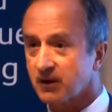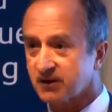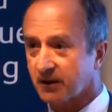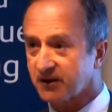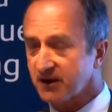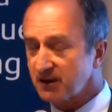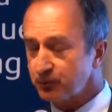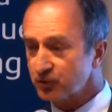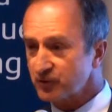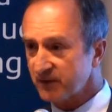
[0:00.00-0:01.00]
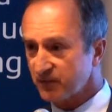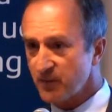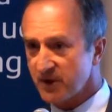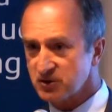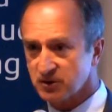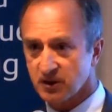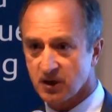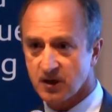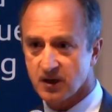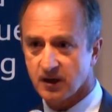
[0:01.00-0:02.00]
successful transformation
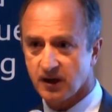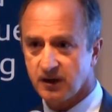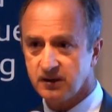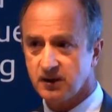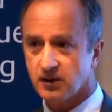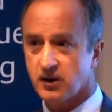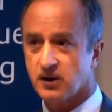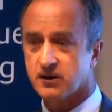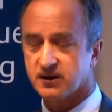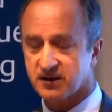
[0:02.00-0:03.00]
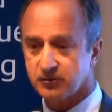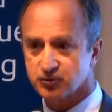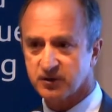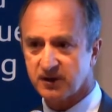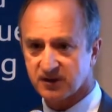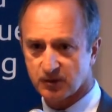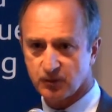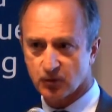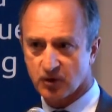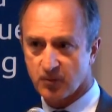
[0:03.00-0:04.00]
in Central and
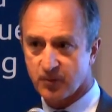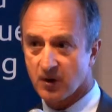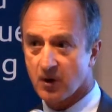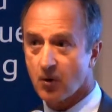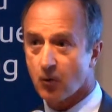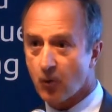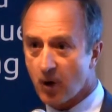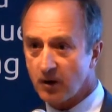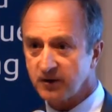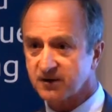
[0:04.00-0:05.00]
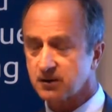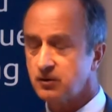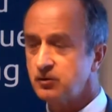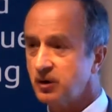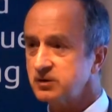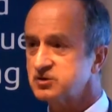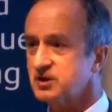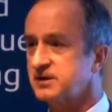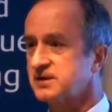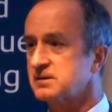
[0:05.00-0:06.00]
Eastern Europe was not
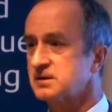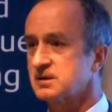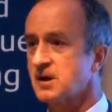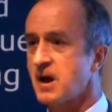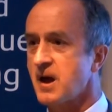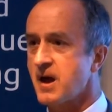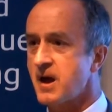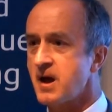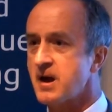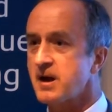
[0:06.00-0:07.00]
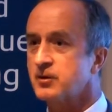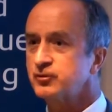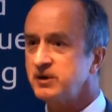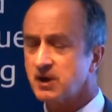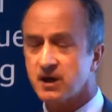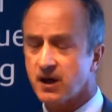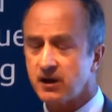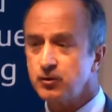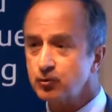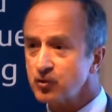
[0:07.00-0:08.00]
just
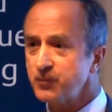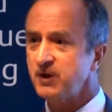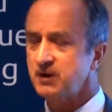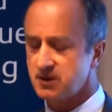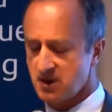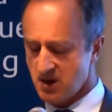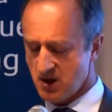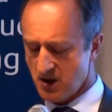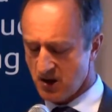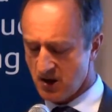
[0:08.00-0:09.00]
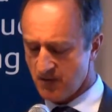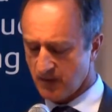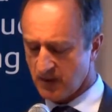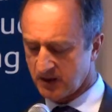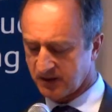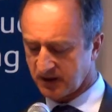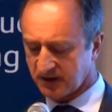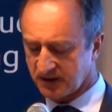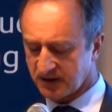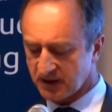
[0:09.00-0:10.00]
a European
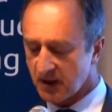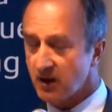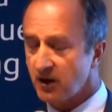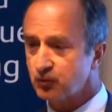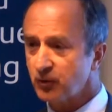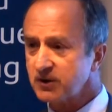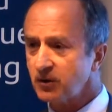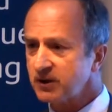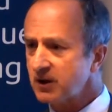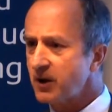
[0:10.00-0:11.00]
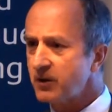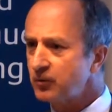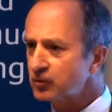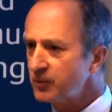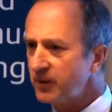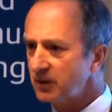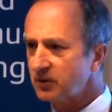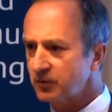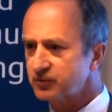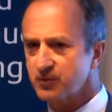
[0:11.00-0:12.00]
success, it was also a
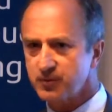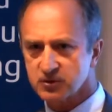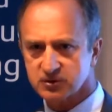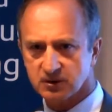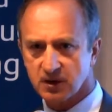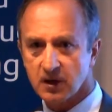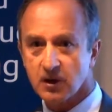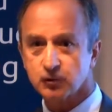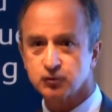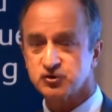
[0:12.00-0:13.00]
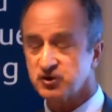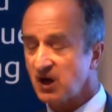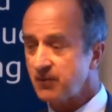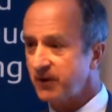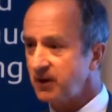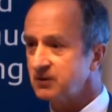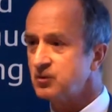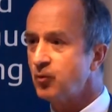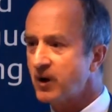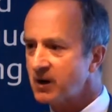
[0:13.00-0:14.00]
European contribution to shaping
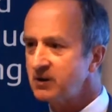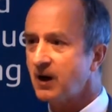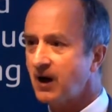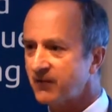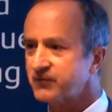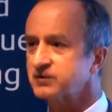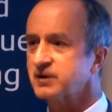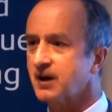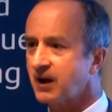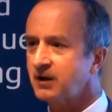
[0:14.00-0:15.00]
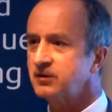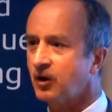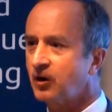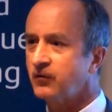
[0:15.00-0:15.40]
the world after the end